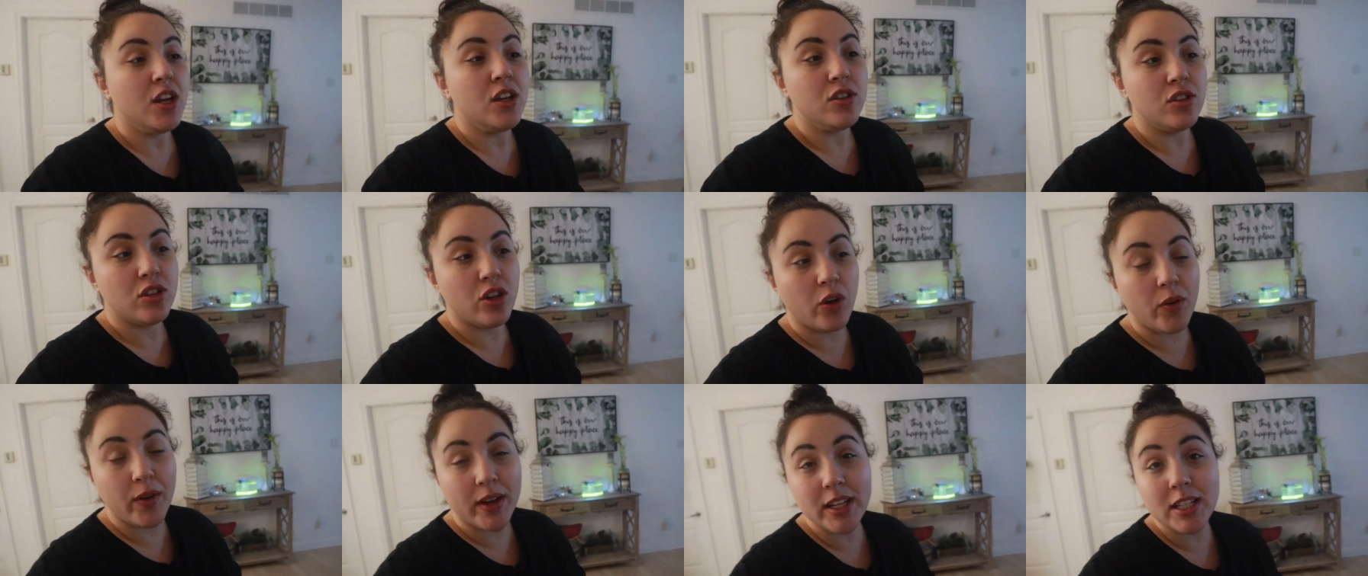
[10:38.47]

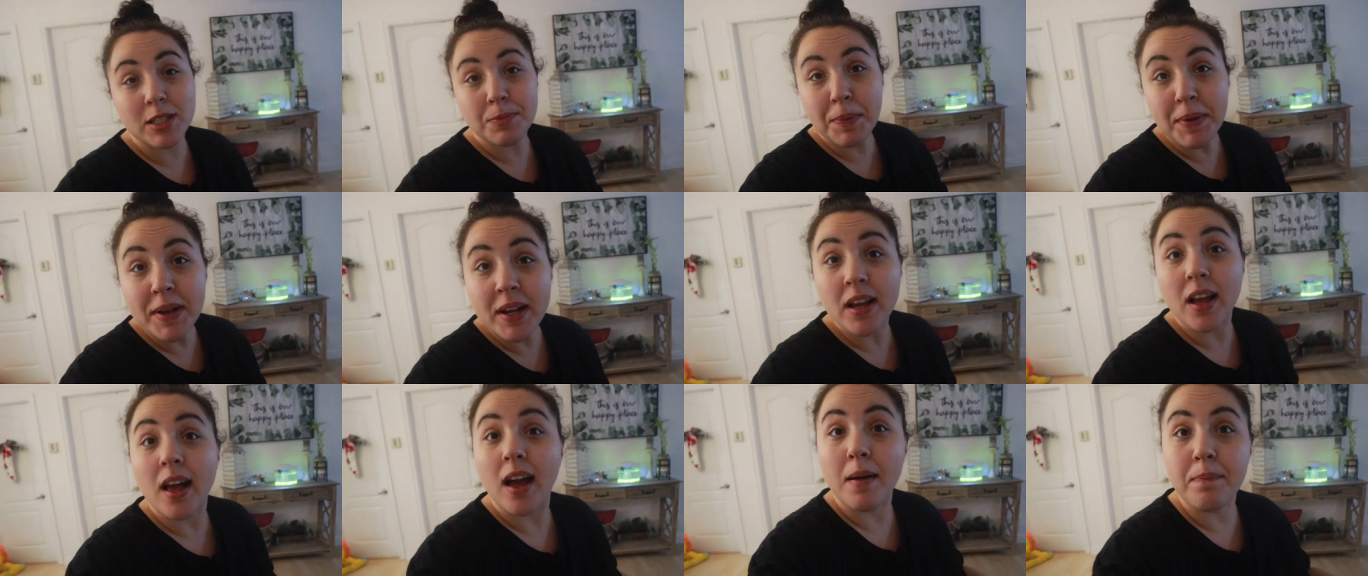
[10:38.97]
So it's
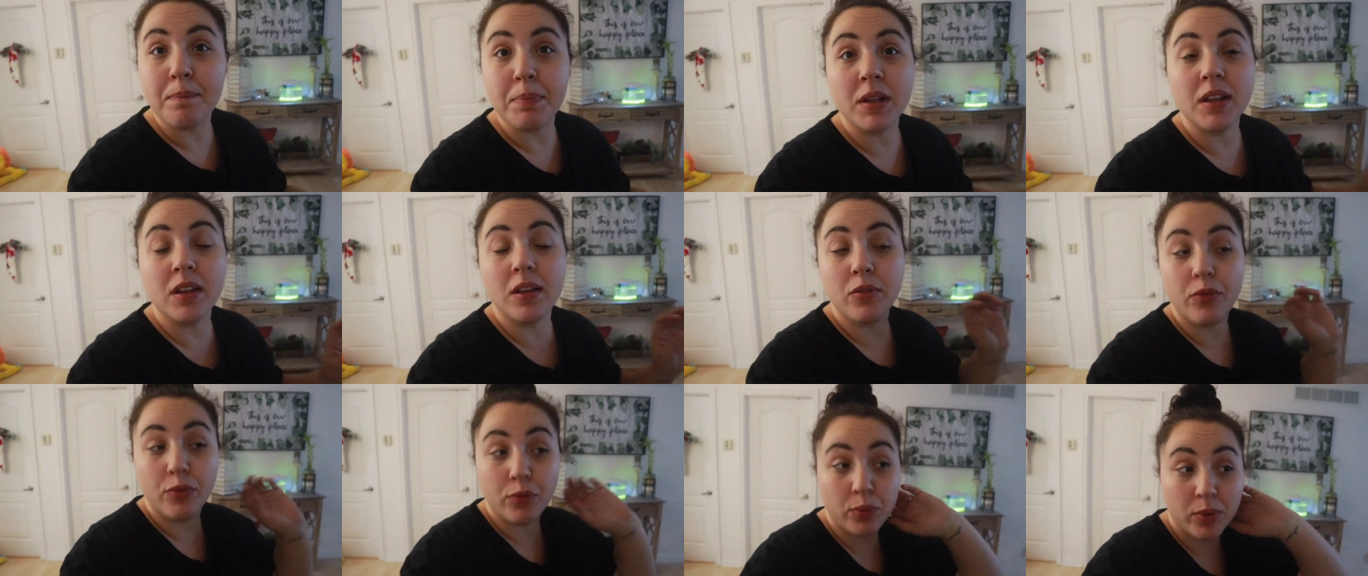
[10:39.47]
been a
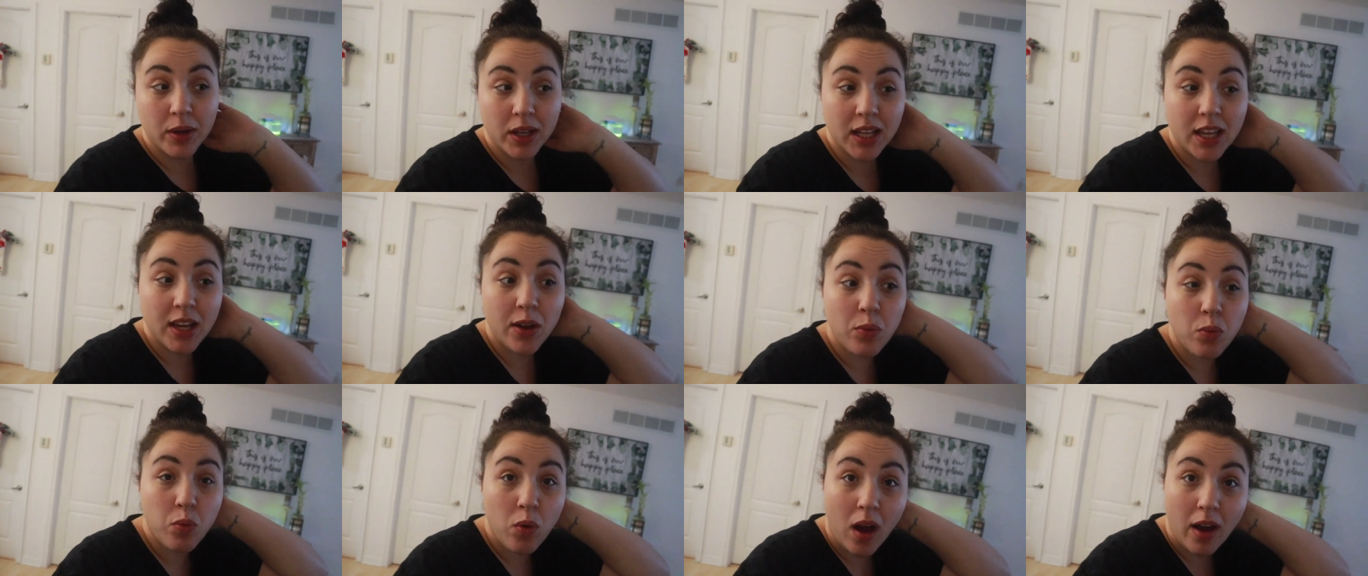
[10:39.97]
couple of
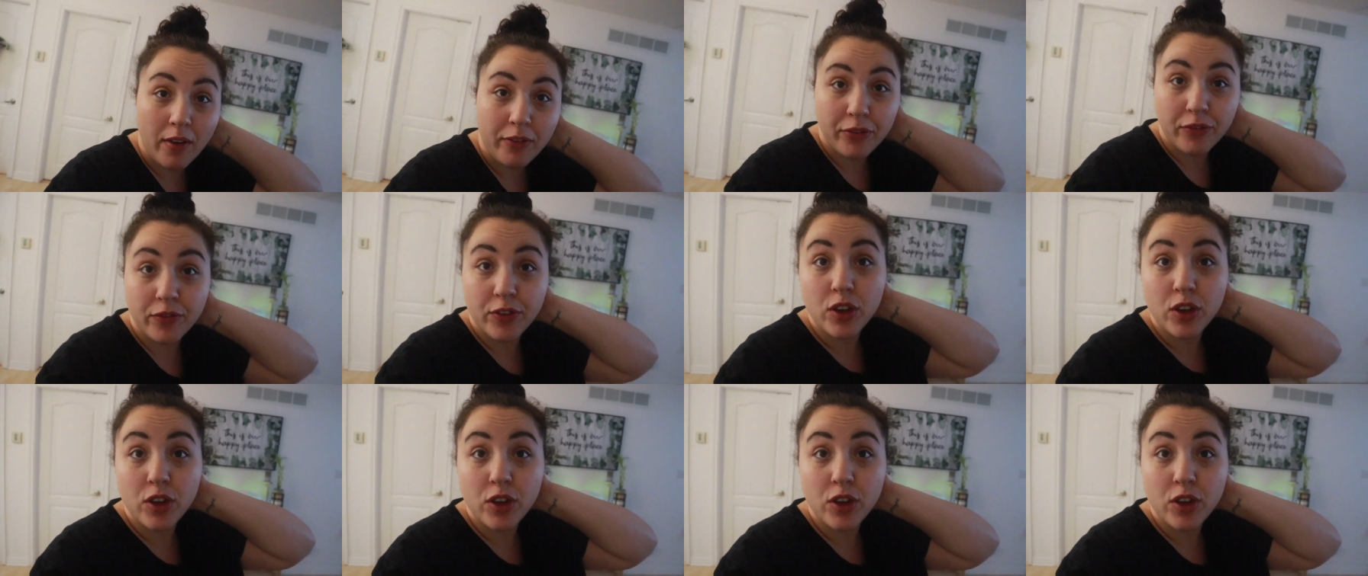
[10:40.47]
really rough